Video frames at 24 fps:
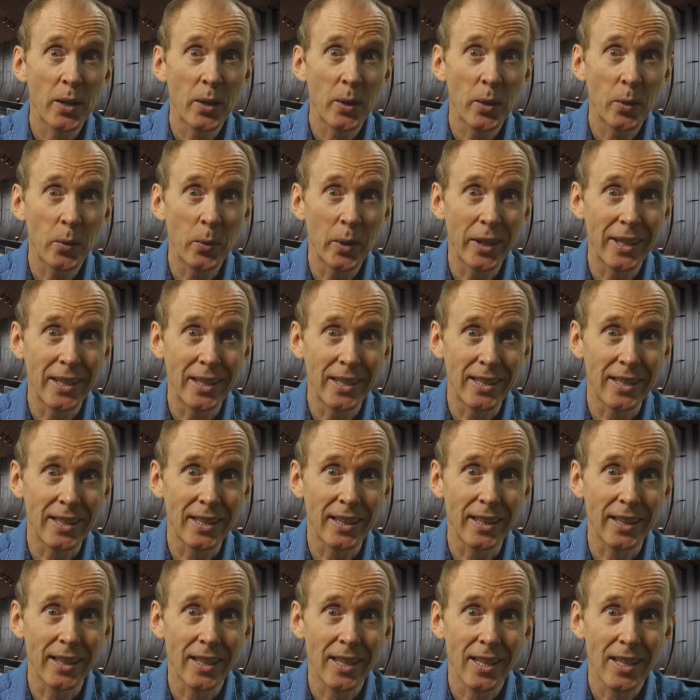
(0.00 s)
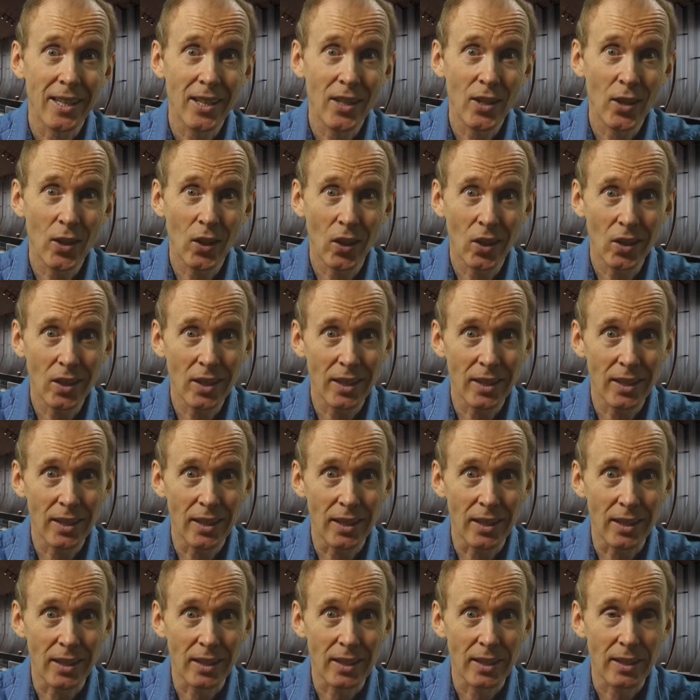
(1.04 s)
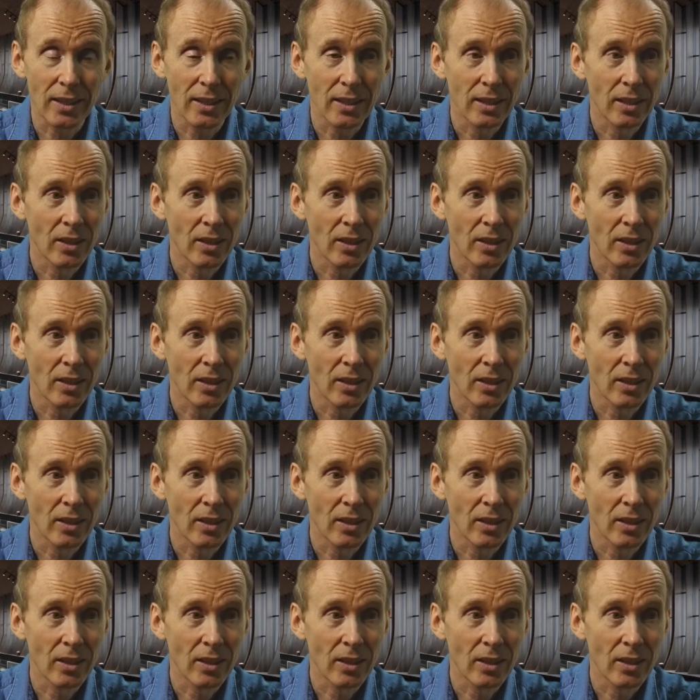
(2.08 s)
witnessing consciousness.